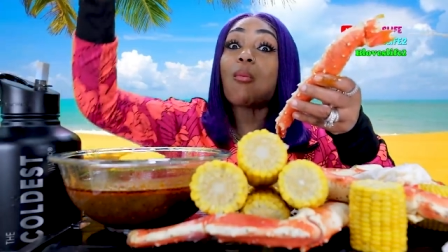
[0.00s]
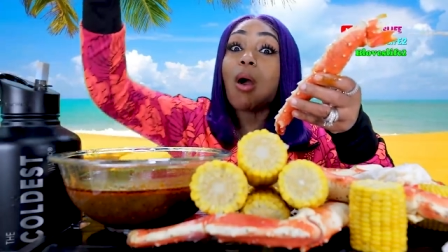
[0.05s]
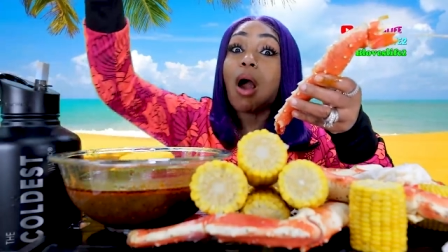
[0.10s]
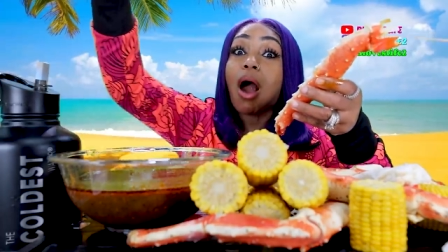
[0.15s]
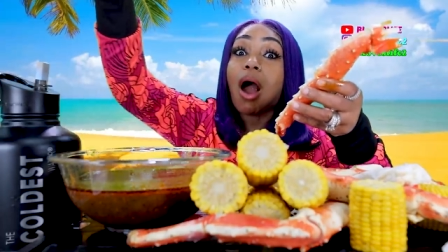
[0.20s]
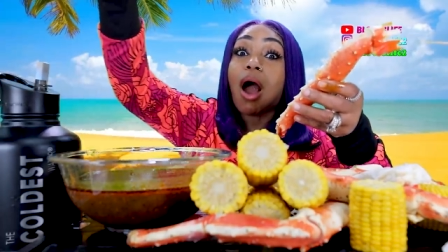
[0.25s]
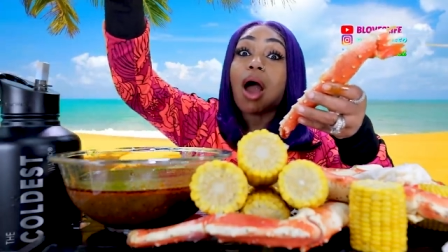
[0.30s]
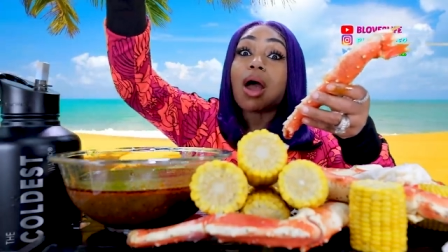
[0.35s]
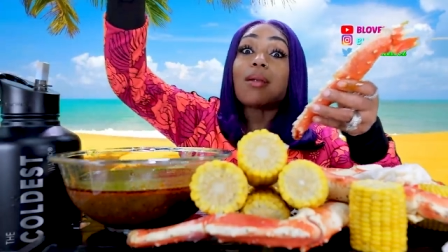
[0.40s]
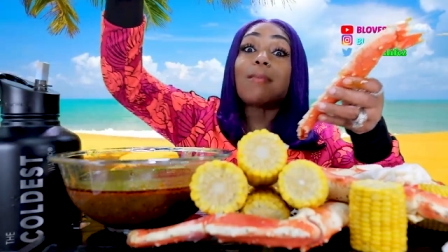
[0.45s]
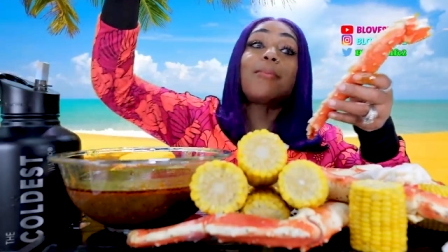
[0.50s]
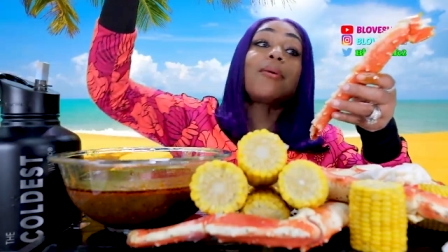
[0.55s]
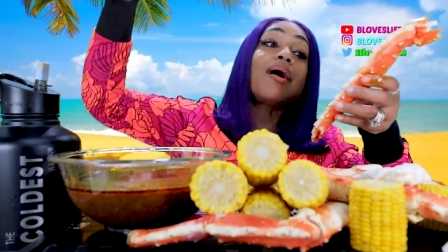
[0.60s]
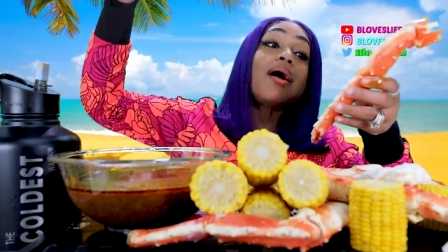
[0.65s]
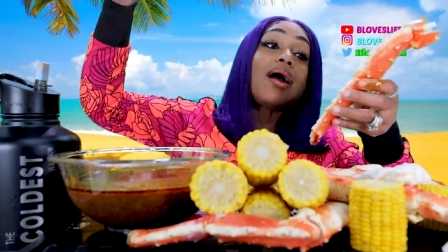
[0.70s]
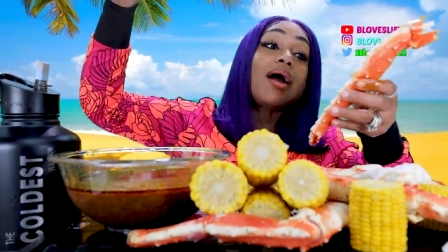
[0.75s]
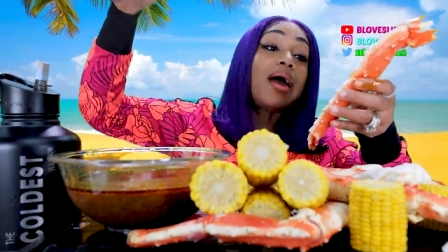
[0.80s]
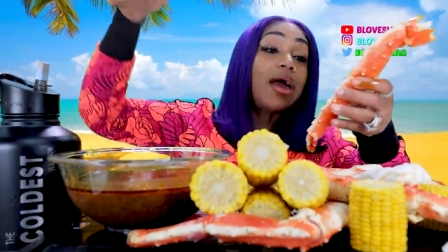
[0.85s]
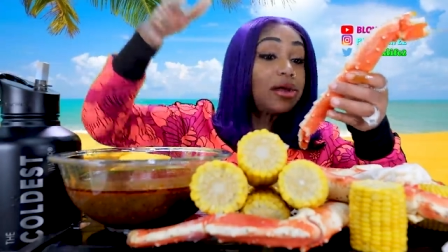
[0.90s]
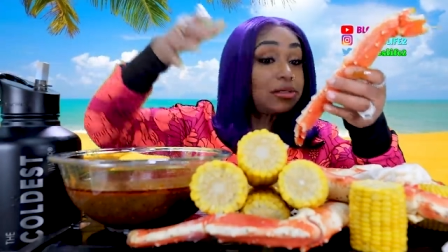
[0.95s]
water
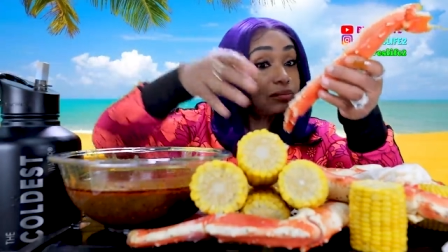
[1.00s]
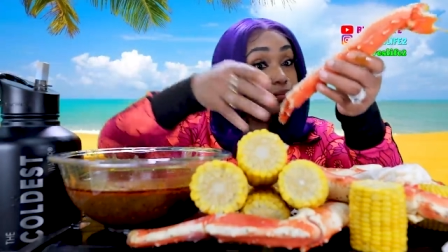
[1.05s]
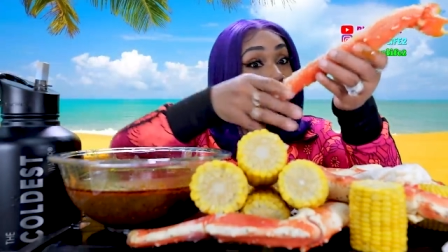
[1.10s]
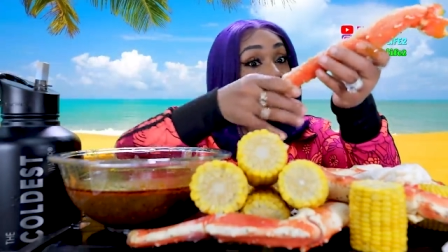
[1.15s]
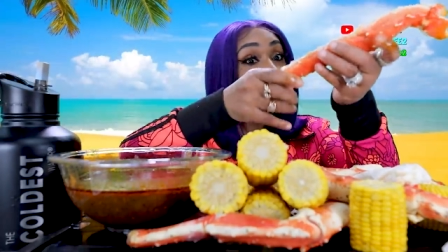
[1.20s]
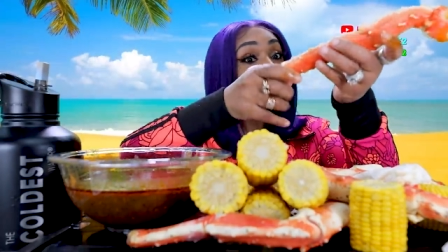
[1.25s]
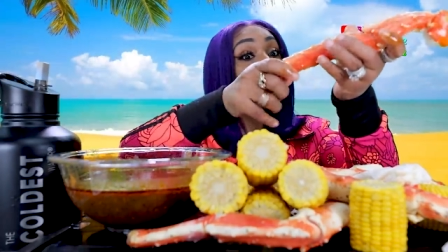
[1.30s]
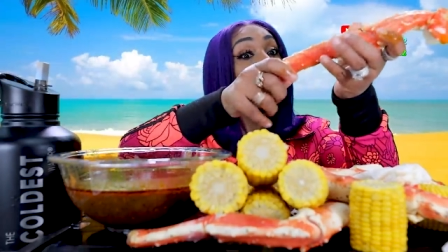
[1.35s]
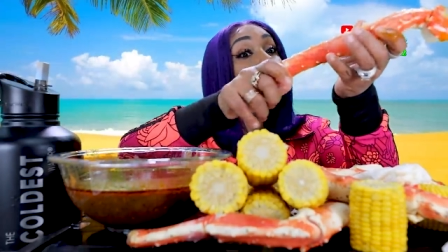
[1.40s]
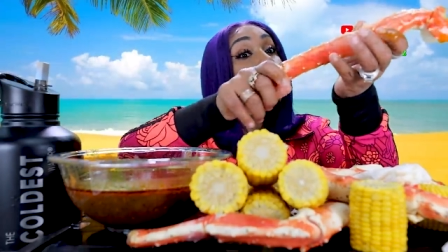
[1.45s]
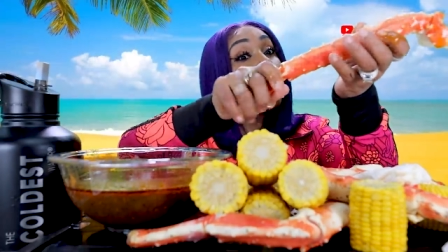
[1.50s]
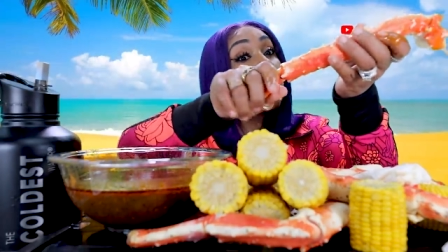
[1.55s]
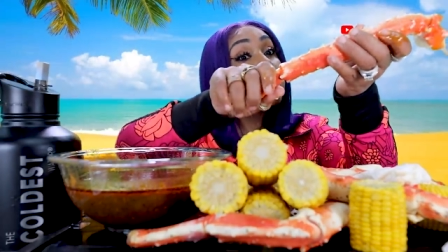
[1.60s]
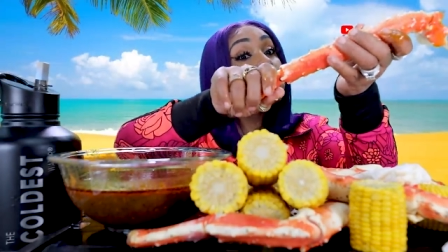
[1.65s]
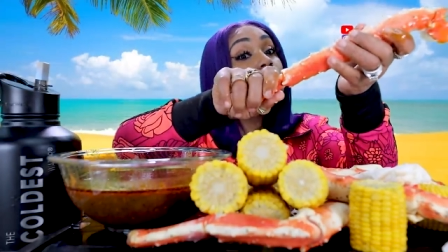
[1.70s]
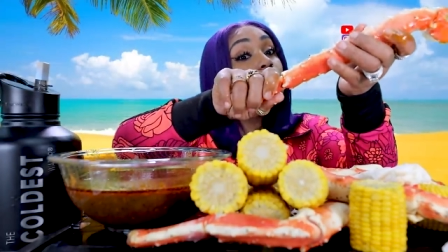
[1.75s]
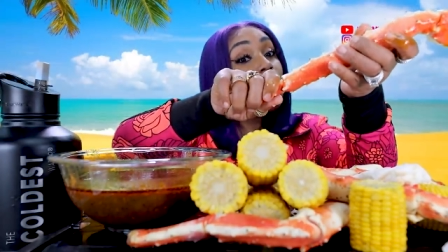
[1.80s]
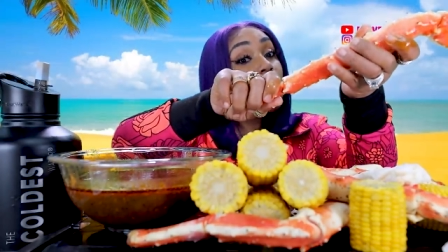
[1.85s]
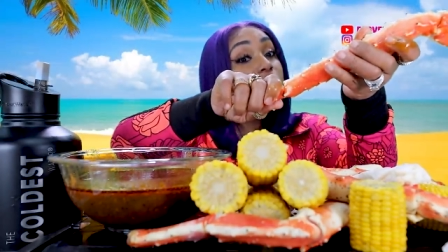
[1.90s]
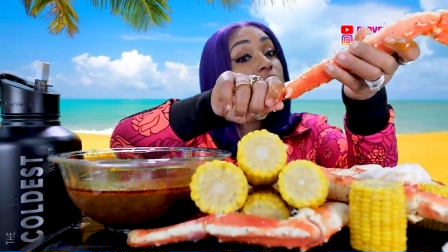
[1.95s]
break
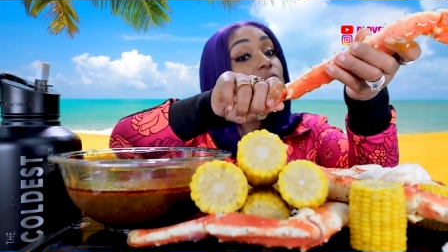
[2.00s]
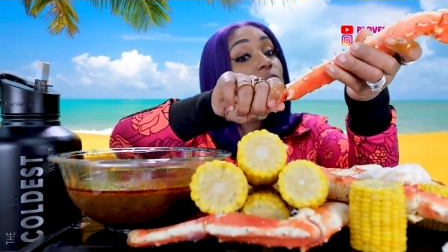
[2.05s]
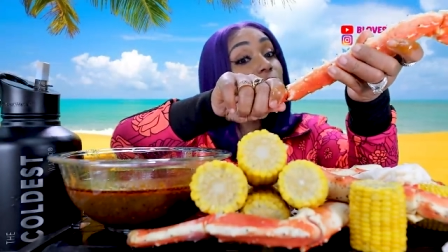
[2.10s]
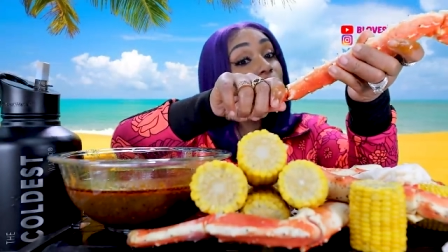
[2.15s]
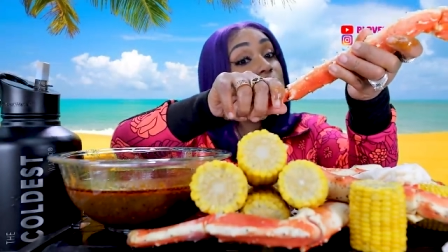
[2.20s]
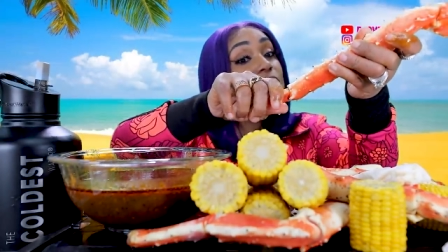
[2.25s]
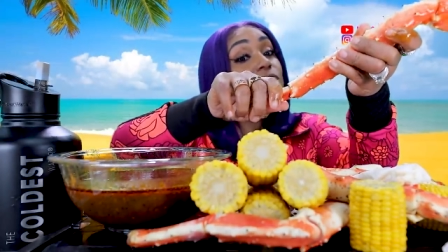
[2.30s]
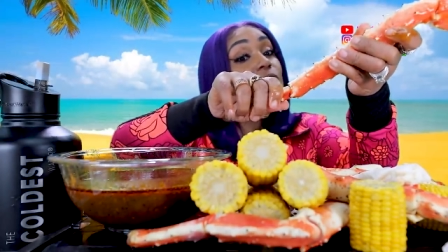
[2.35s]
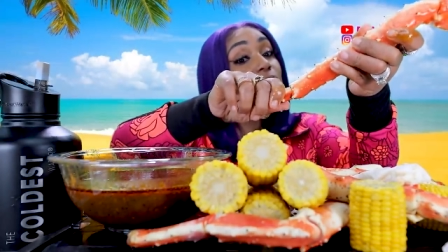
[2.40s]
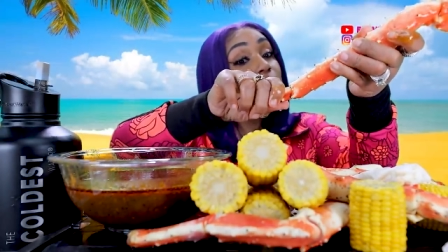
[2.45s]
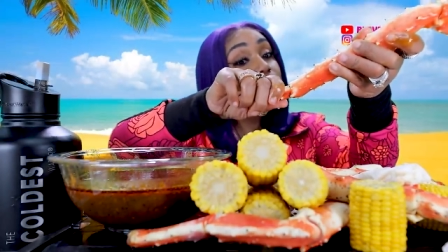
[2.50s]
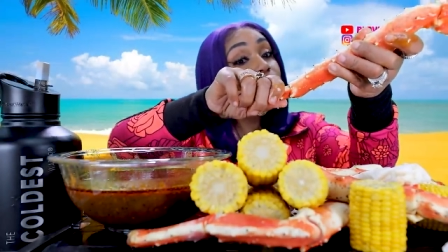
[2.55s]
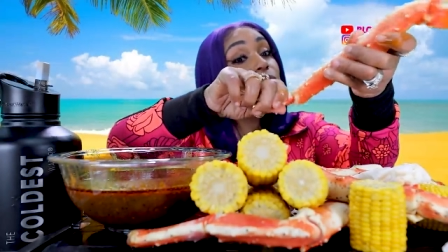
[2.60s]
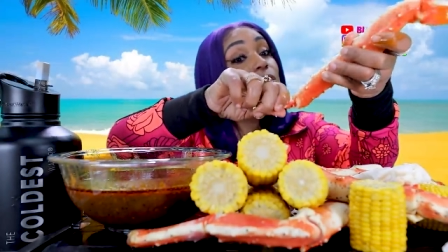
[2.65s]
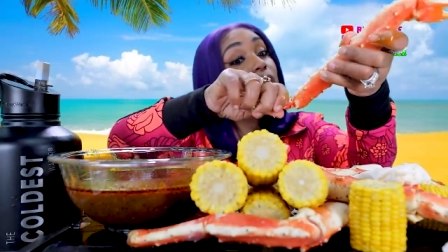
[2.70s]
water, water, water,